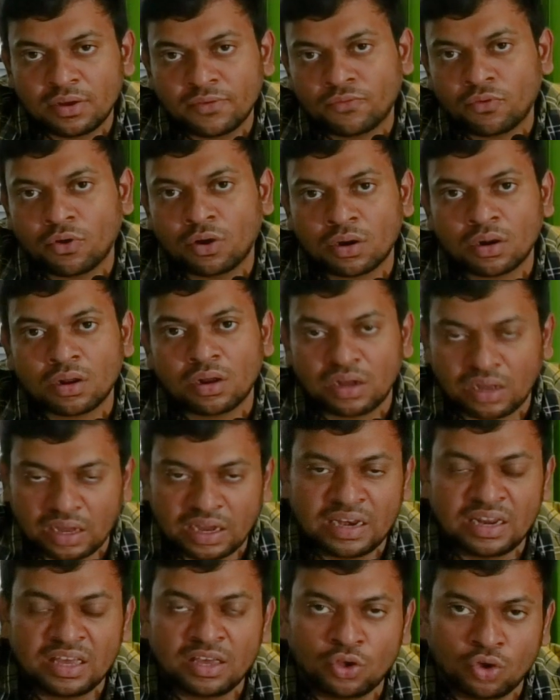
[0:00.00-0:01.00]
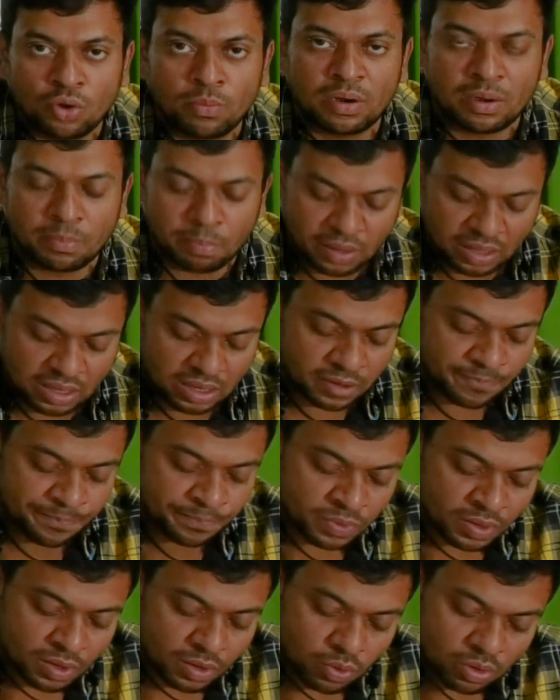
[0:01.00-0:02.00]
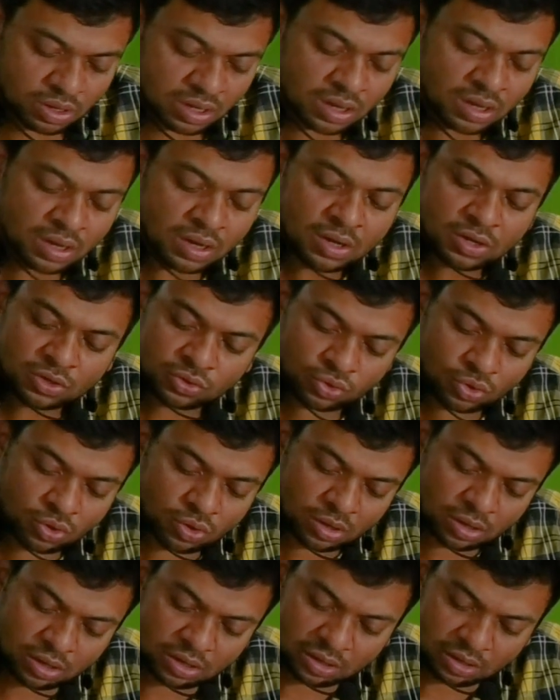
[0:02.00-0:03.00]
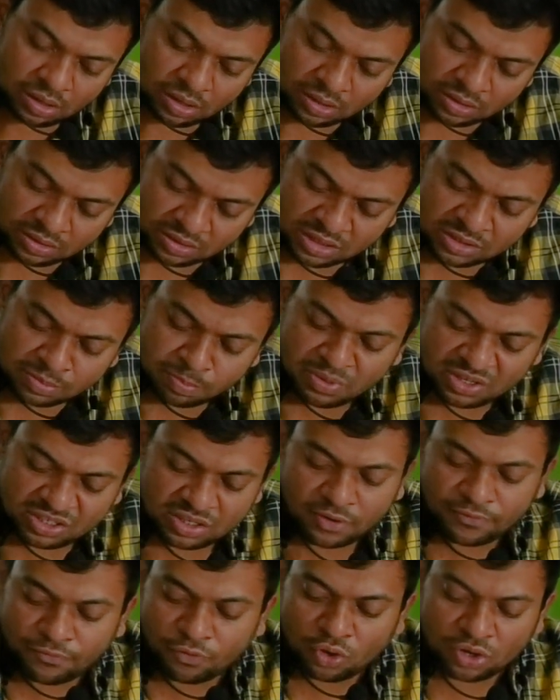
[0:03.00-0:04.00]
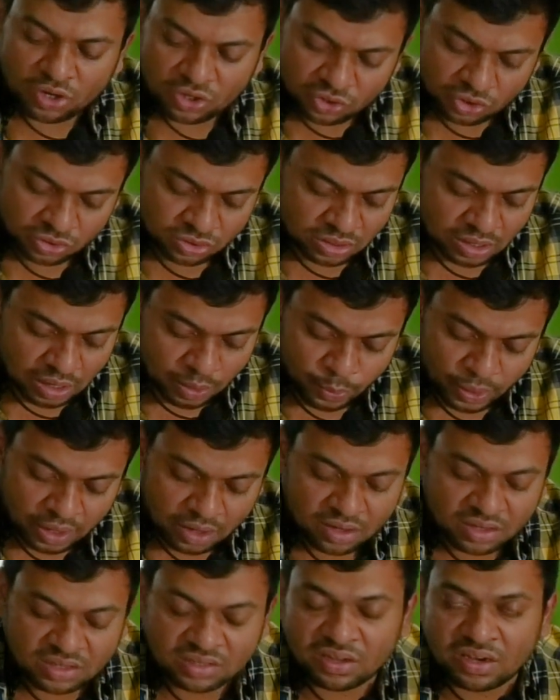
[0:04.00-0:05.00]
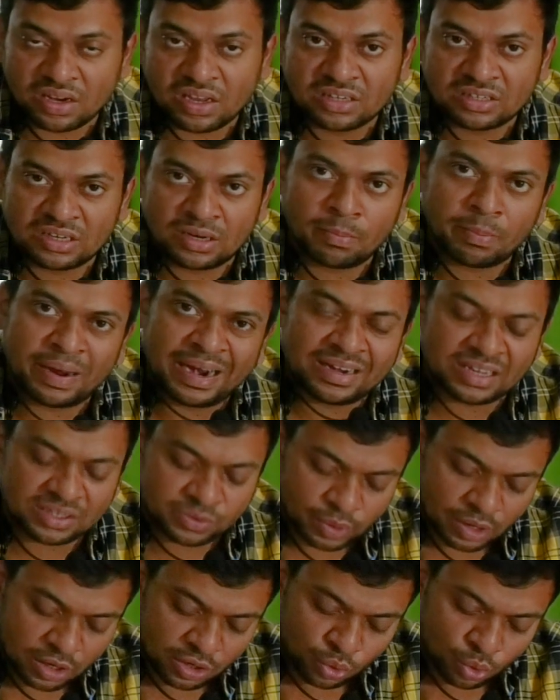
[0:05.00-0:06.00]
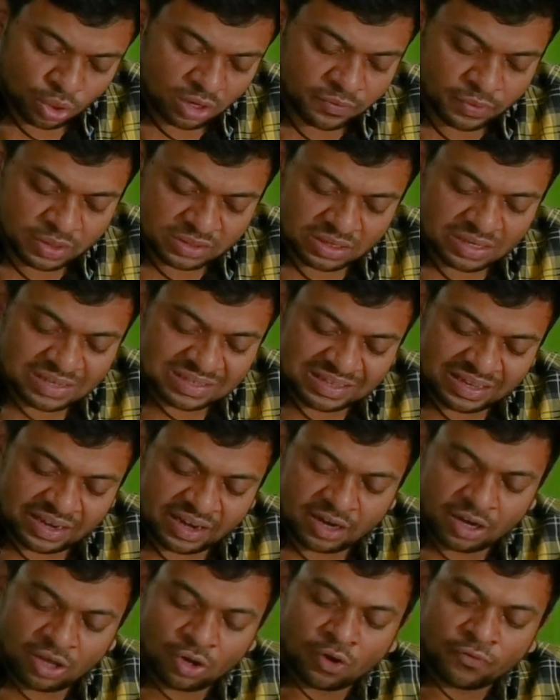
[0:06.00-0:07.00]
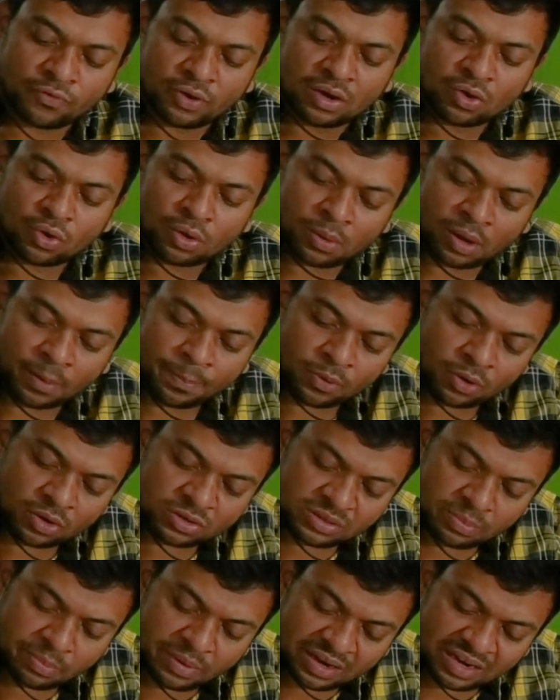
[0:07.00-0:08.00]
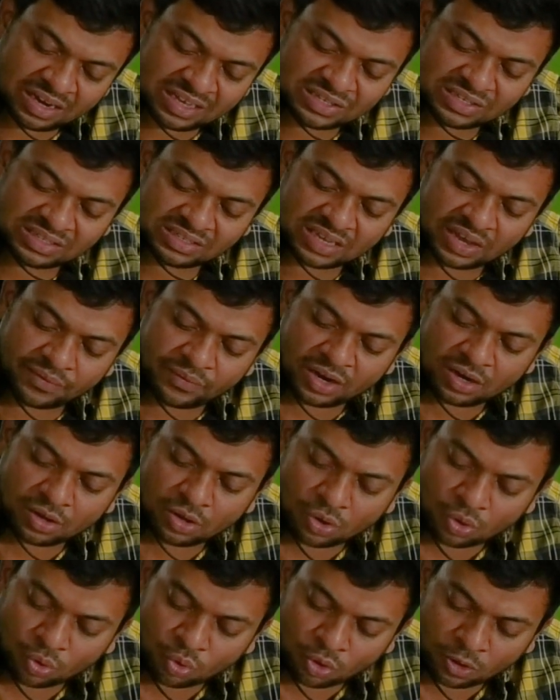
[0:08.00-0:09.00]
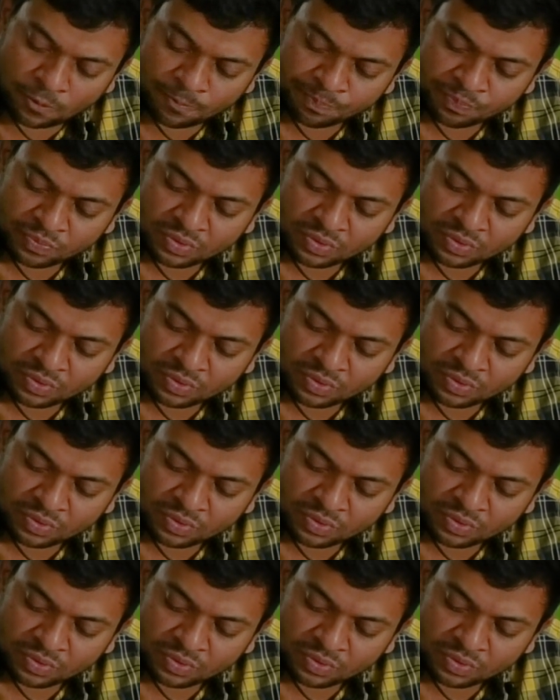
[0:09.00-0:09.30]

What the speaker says: for any human being? Okay, so this mission focuses on awareness creation. Might as well universal screening of approximately 7 crore